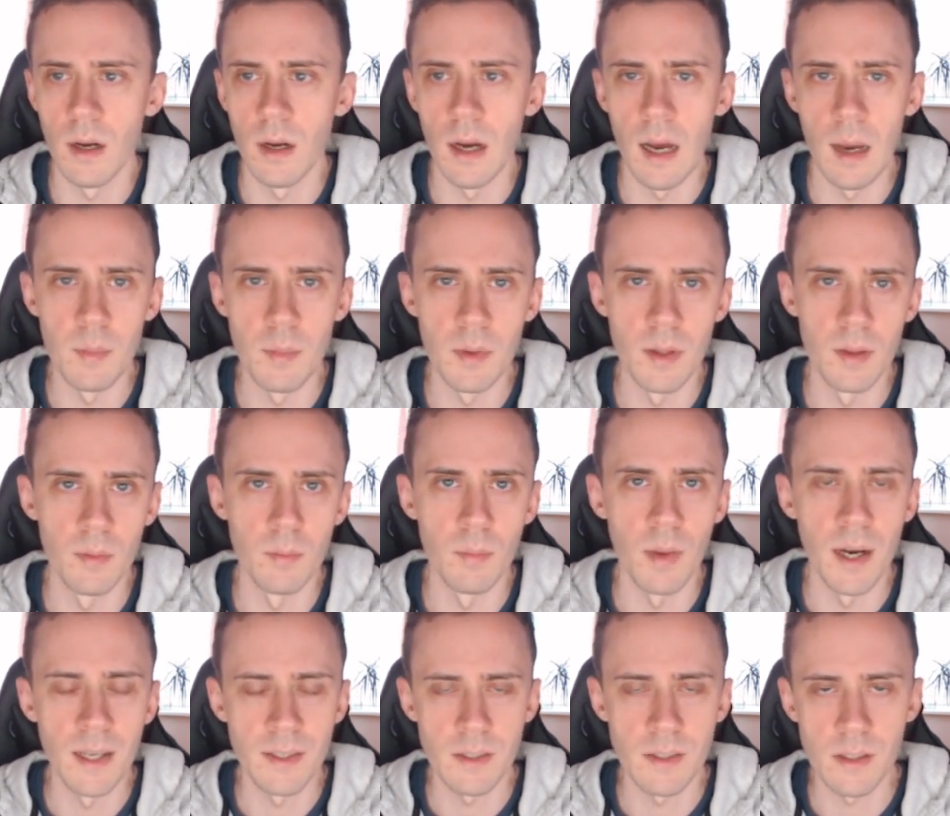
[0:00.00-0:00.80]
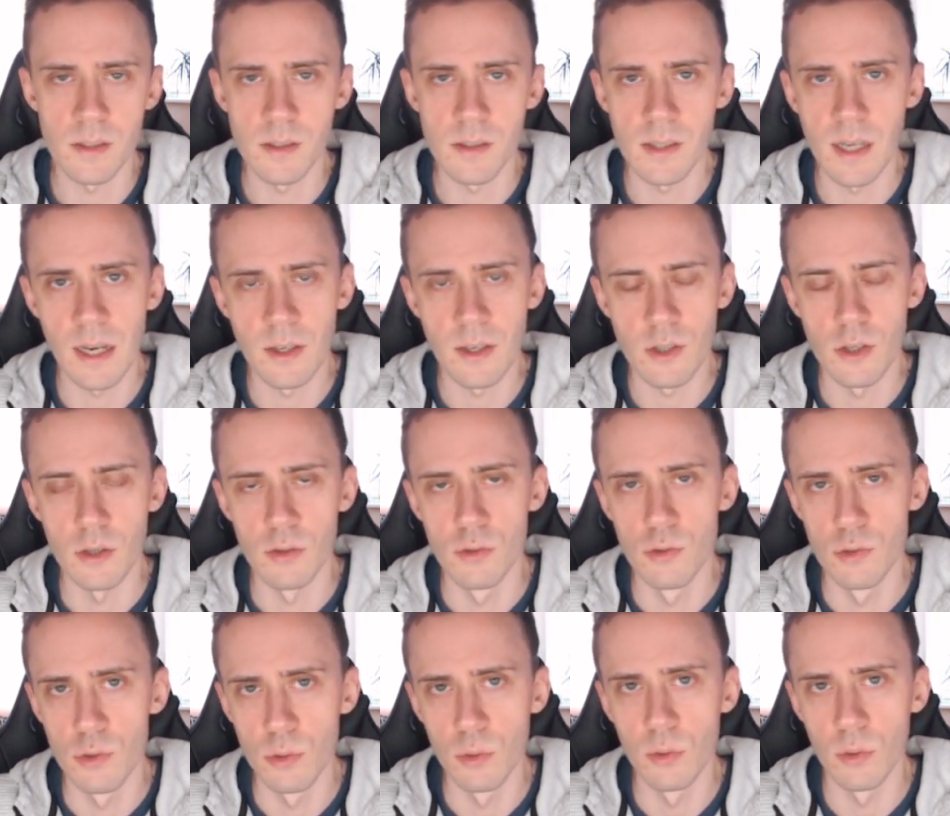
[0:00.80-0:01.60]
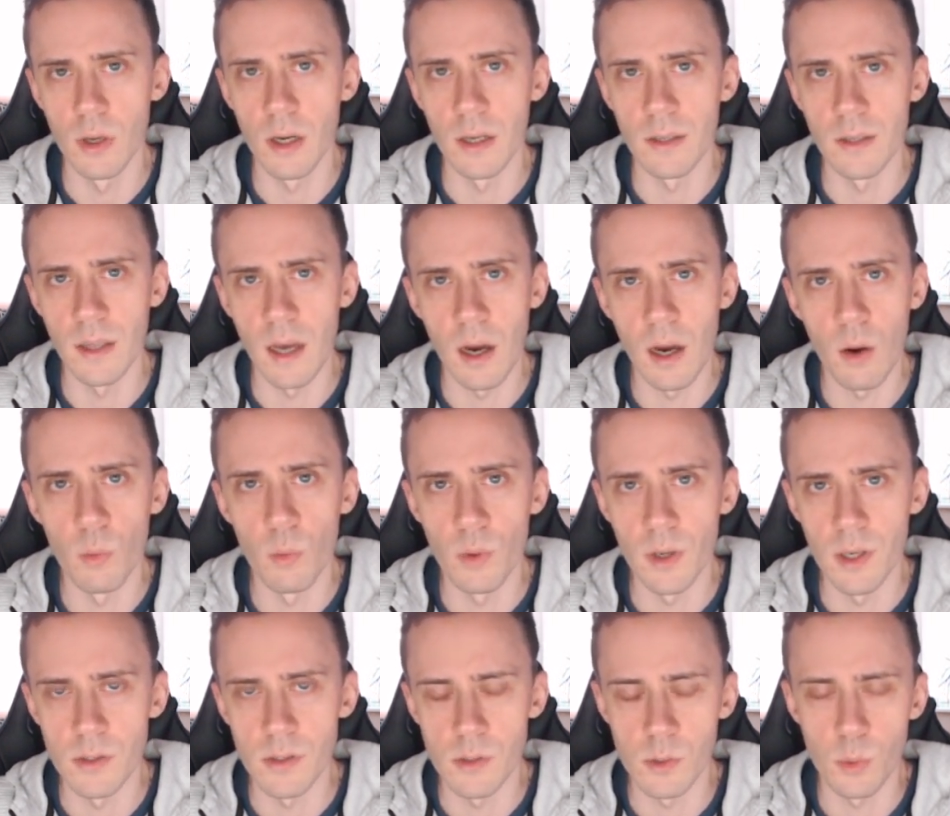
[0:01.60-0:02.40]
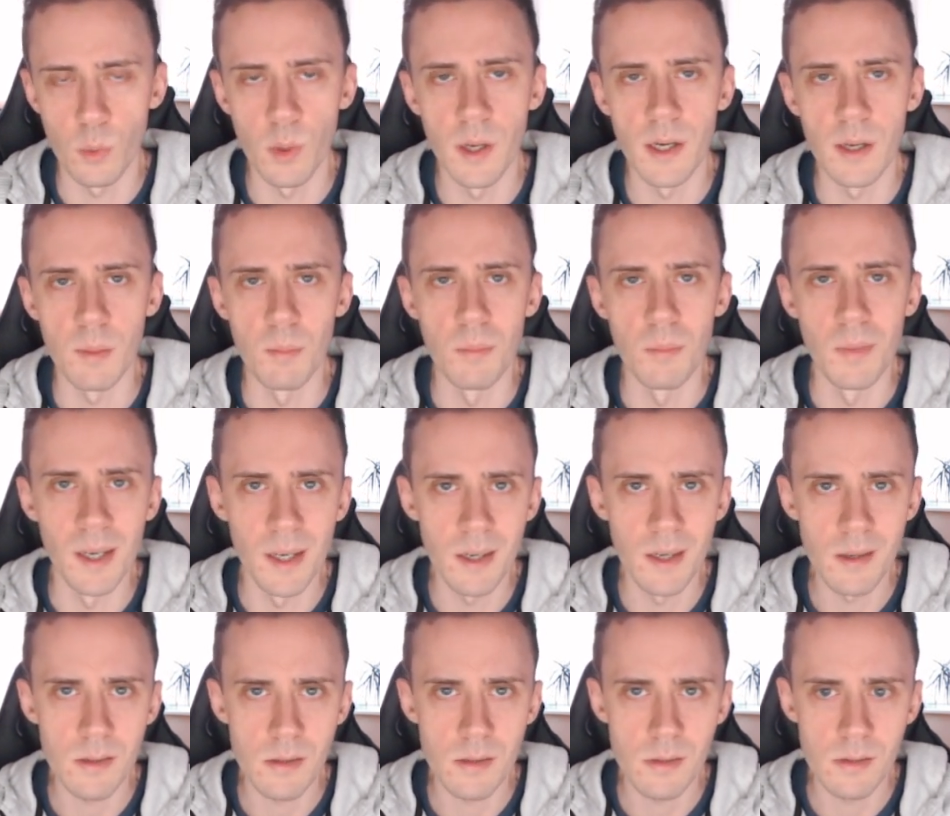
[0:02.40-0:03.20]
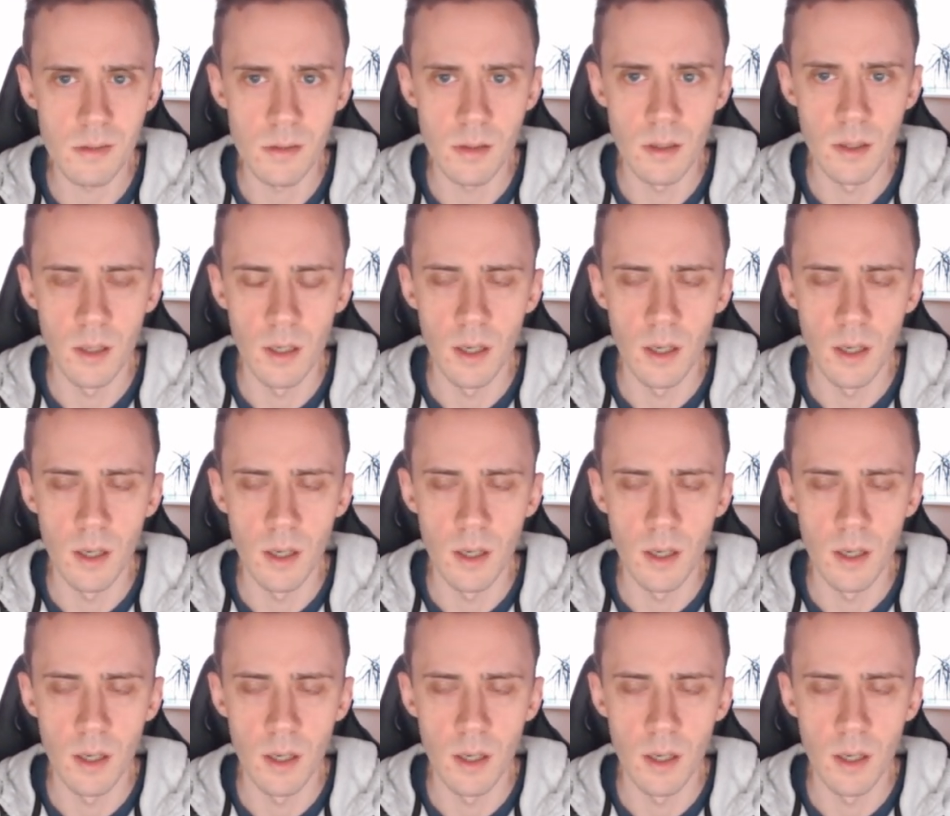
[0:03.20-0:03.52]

I mean my transaction took an hour and 20 minutes